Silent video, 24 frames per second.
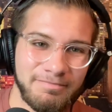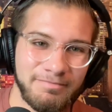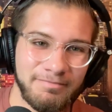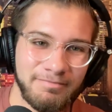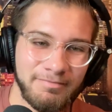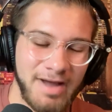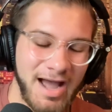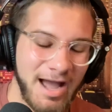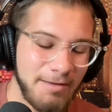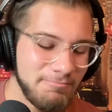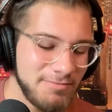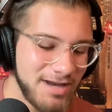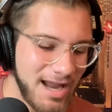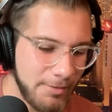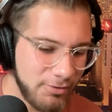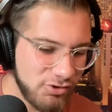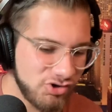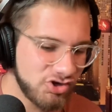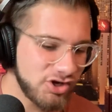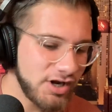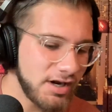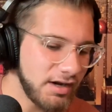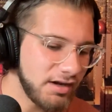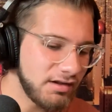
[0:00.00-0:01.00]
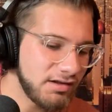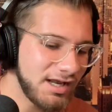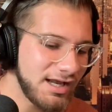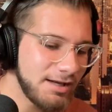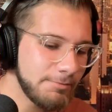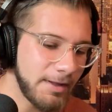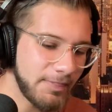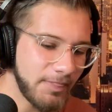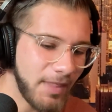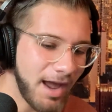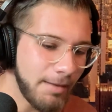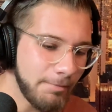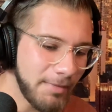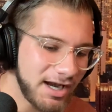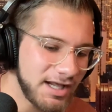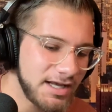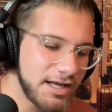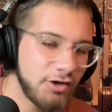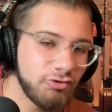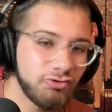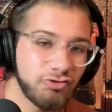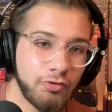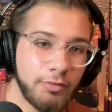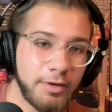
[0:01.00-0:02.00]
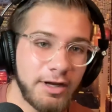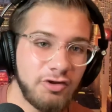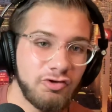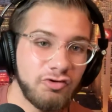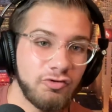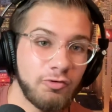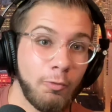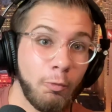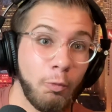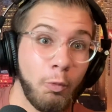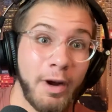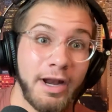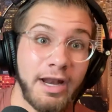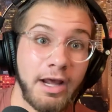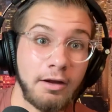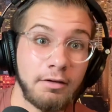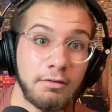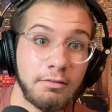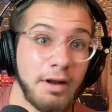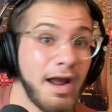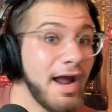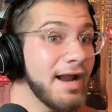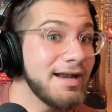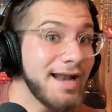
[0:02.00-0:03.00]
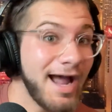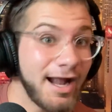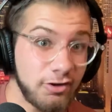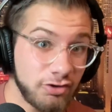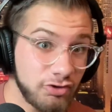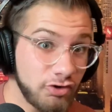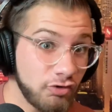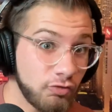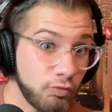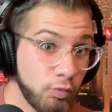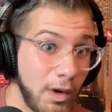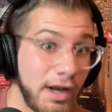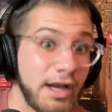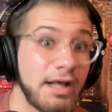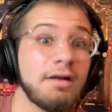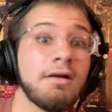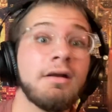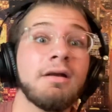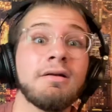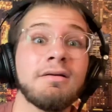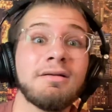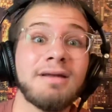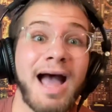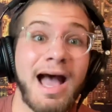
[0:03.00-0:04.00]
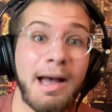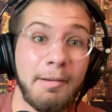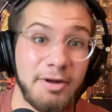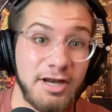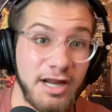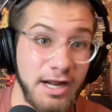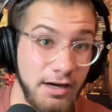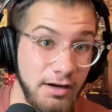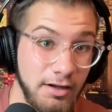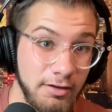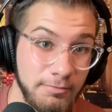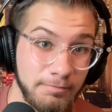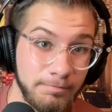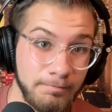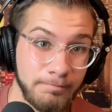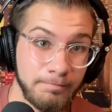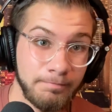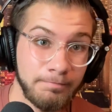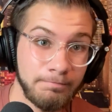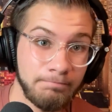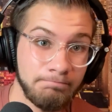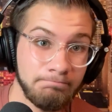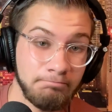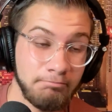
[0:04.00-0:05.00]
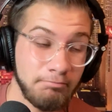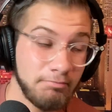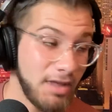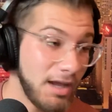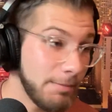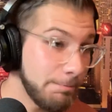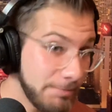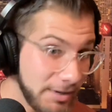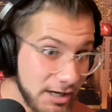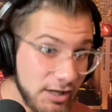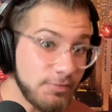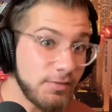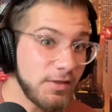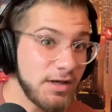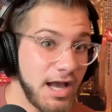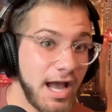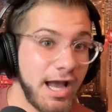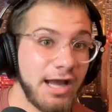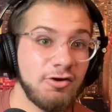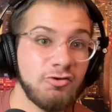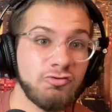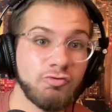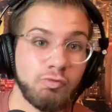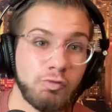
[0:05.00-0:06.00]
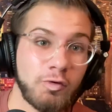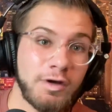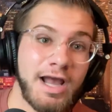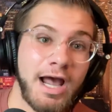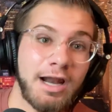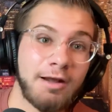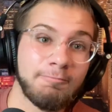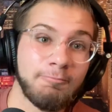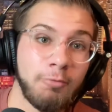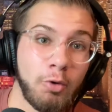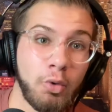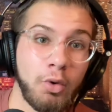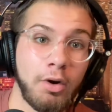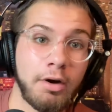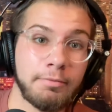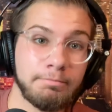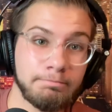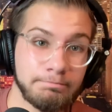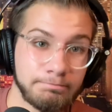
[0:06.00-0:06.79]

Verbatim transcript: I've never seen a team with that many injuries winning. And not just winning, dominating. They beat the A's 3 out of 4.